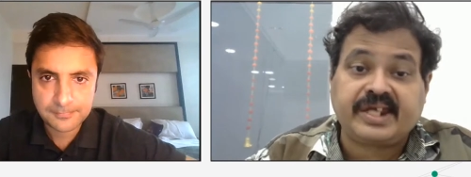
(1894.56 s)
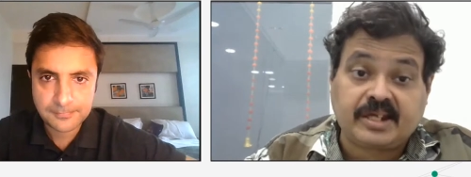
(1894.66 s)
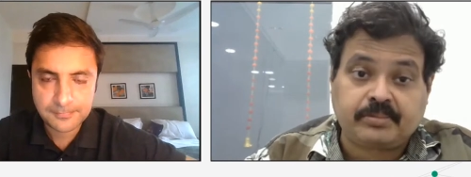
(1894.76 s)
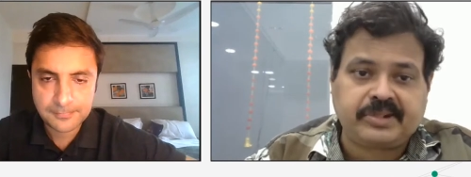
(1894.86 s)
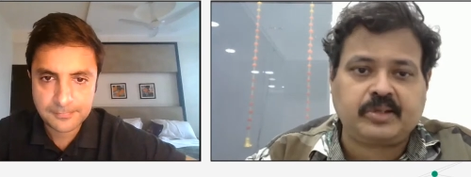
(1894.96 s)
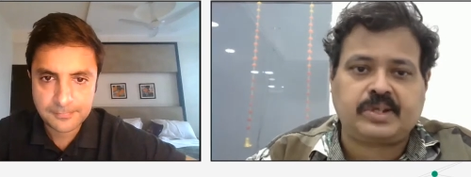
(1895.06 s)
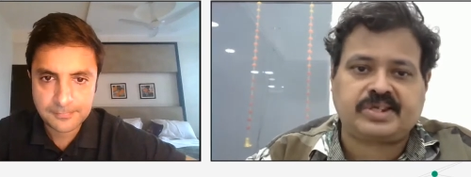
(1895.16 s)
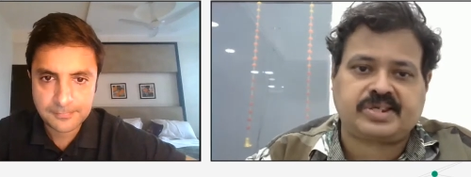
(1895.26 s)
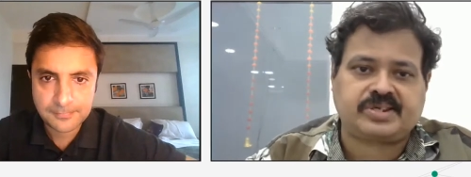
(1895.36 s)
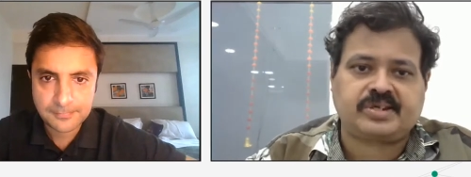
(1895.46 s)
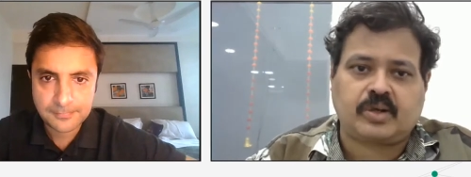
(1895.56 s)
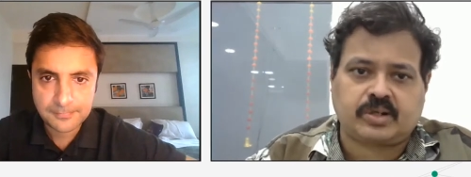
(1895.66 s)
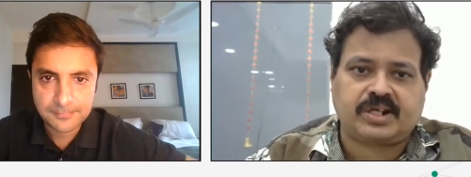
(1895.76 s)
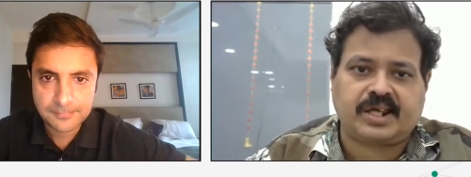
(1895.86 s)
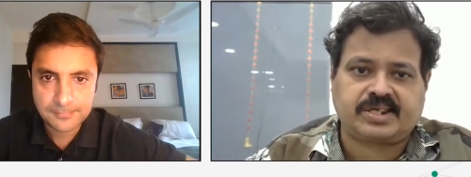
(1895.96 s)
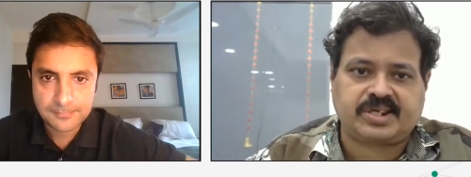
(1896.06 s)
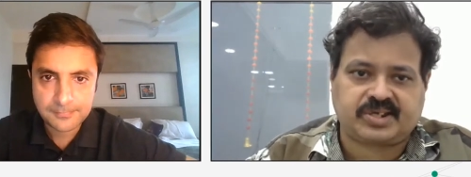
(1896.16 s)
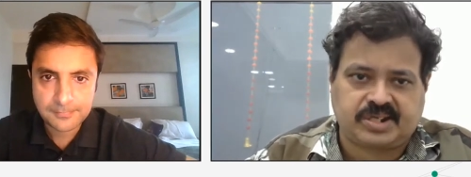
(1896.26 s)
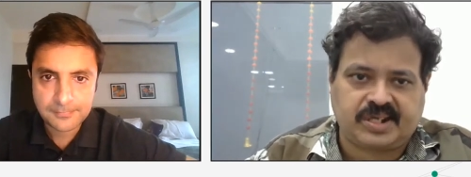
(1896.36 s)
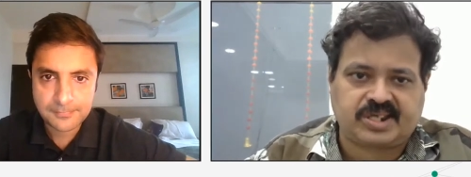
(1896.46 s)
Speaker 1: AWS as an
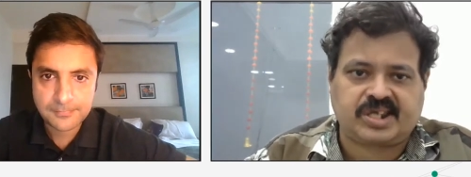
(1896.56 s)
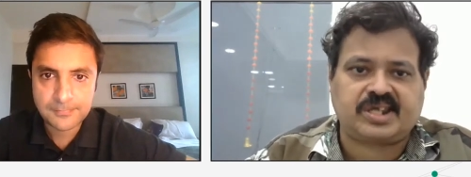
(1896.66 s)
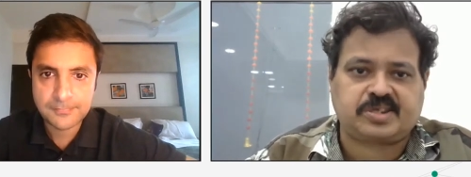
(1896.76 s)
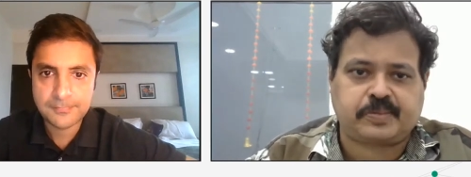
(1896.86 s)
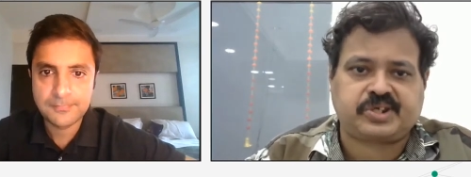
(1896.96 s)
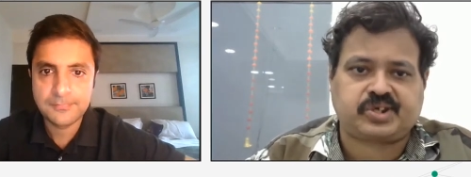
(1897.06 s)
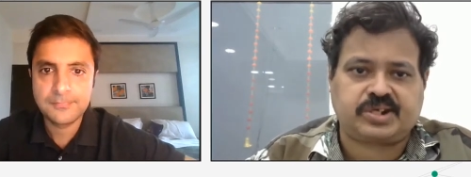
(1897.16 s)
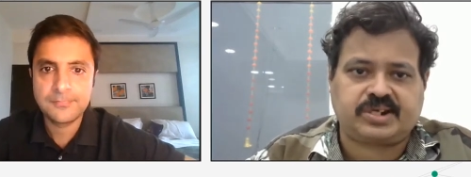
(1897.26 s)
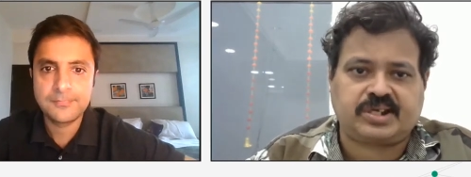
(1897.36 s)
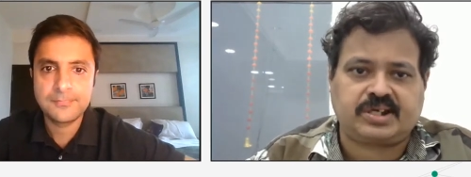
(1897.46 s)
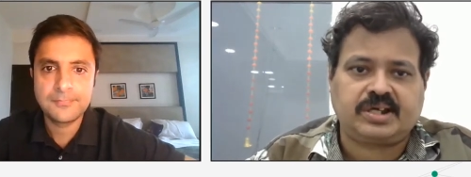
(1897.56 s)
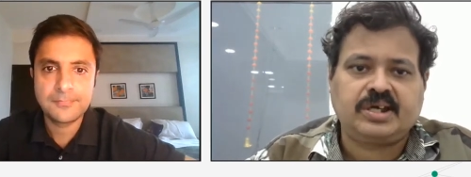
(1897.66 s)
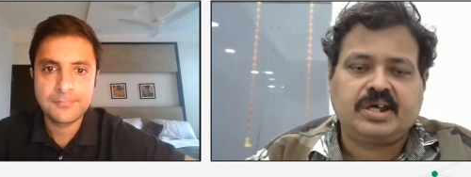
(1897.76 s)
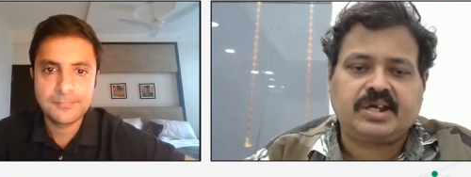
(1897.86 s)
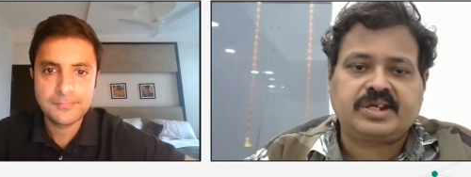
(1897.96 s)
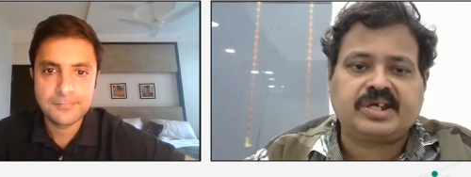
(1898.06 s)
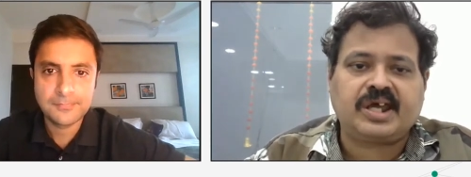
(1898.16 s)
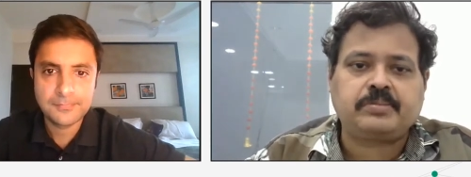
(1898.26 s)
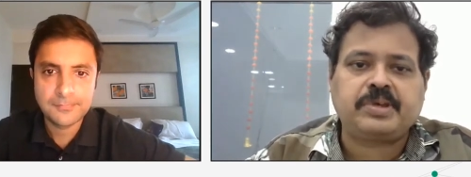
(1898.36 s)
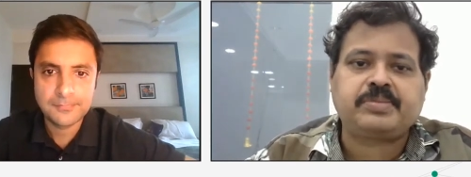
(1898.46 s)
organization, and especially the
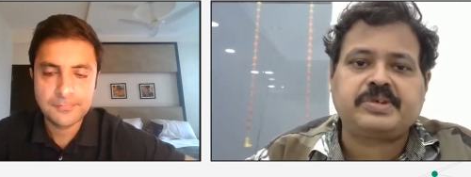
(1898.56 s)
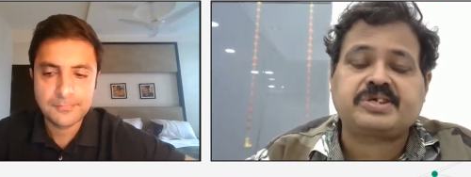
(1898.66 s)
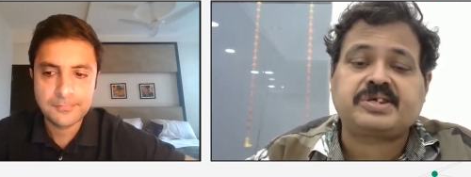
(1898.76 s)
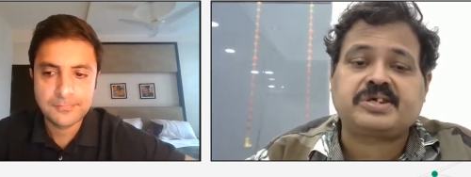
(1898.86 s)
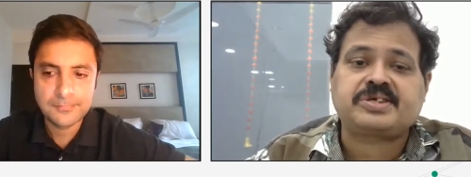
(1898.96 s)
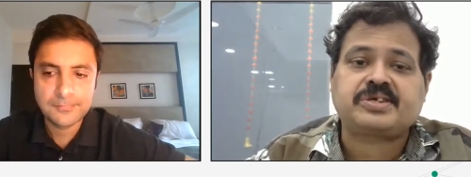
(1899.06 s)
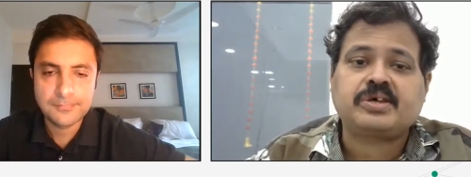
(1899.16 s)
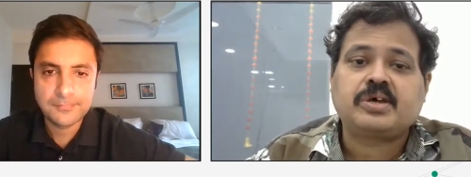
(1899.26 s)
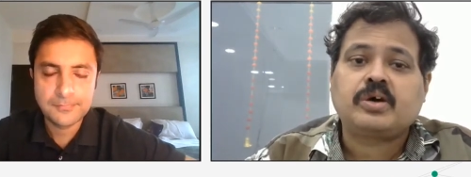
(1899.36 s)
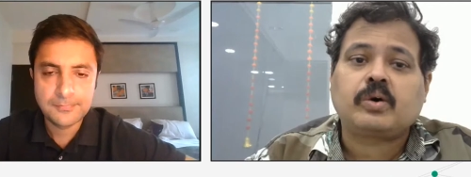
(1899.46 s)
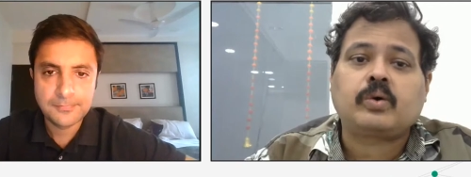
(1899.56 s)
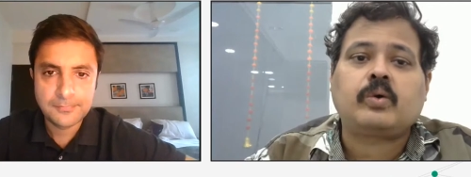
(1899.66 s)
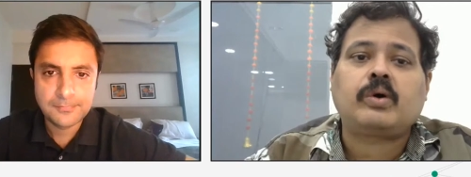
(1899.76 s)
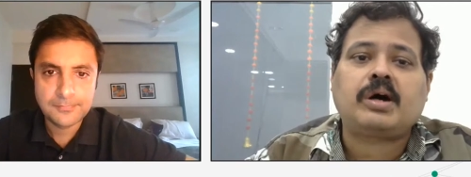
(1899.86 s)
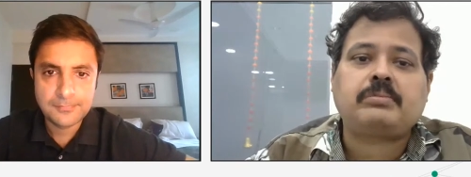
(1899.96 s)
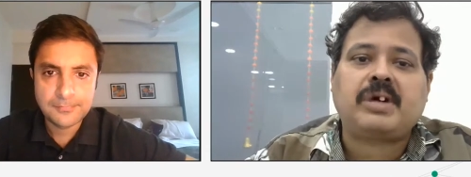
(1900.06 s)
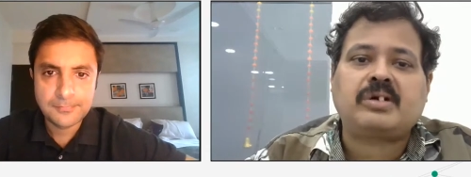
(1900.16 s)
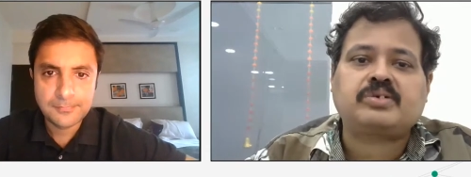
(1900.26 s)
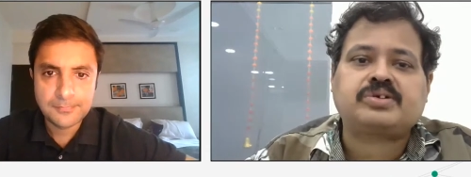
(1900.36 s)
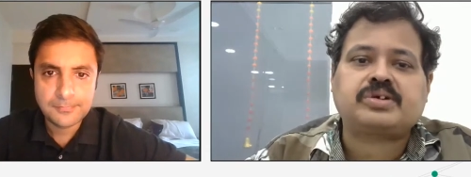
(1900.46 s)
DNB business, go
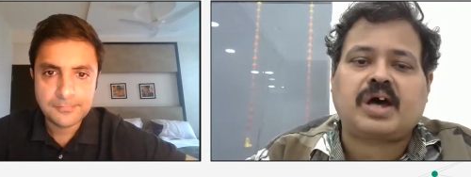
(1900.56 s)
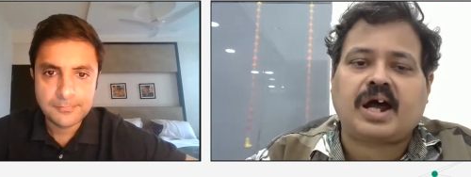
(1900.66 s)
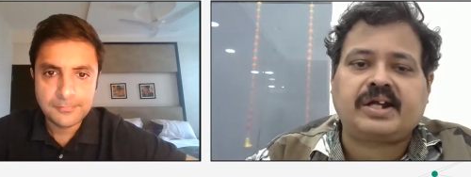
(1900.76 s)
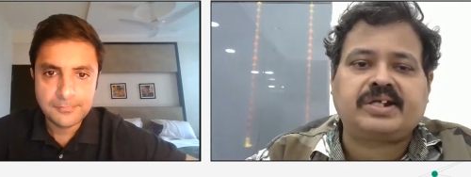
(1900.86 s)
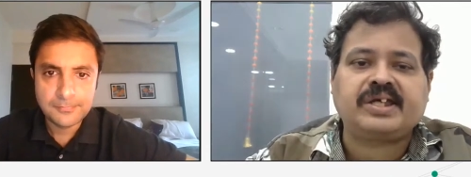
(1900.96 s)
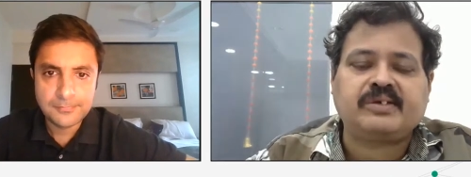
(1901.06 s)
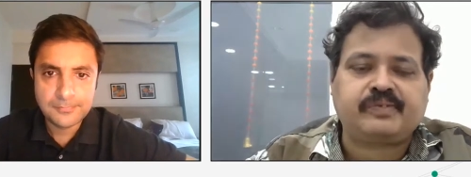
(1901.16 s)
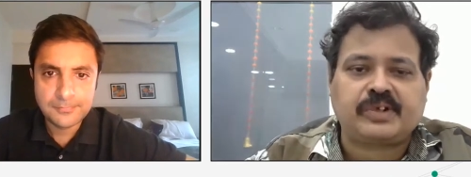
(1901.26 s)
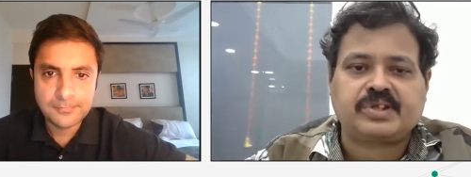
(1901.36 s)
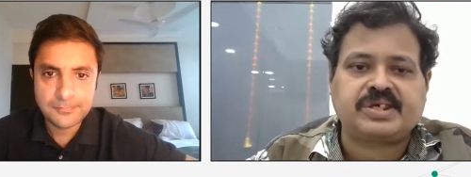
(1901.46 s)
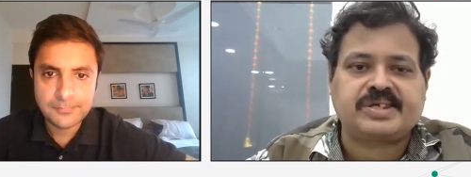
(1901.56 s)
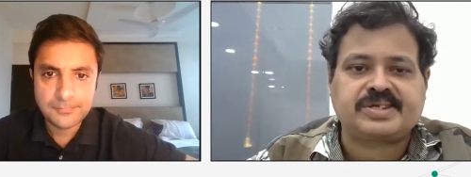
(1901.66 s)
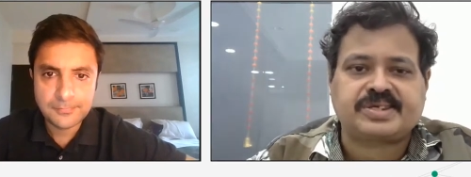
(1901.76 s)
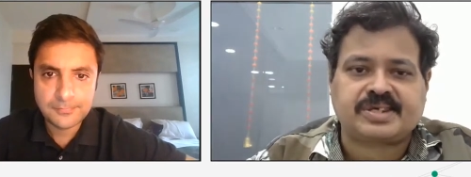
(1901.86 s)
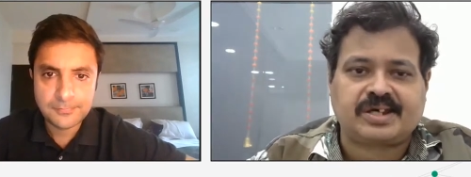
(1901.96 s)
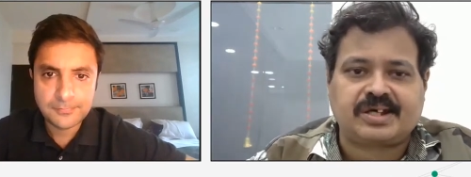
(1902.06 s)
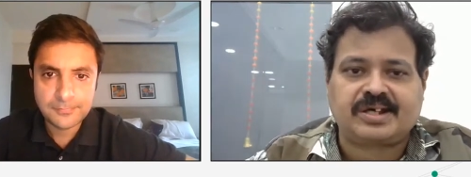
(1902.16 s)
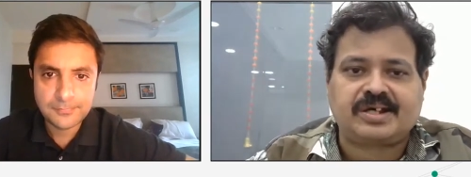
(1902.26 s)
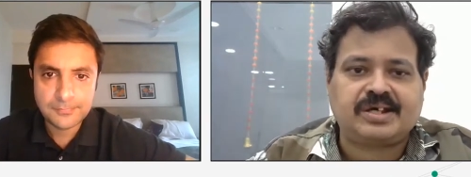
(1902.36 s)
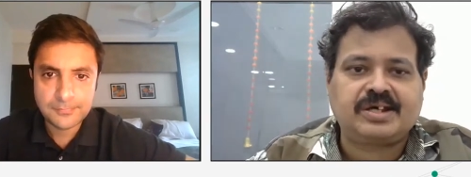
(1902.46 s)
about hunting for these,
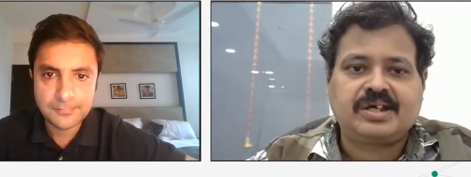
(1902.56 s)
uh,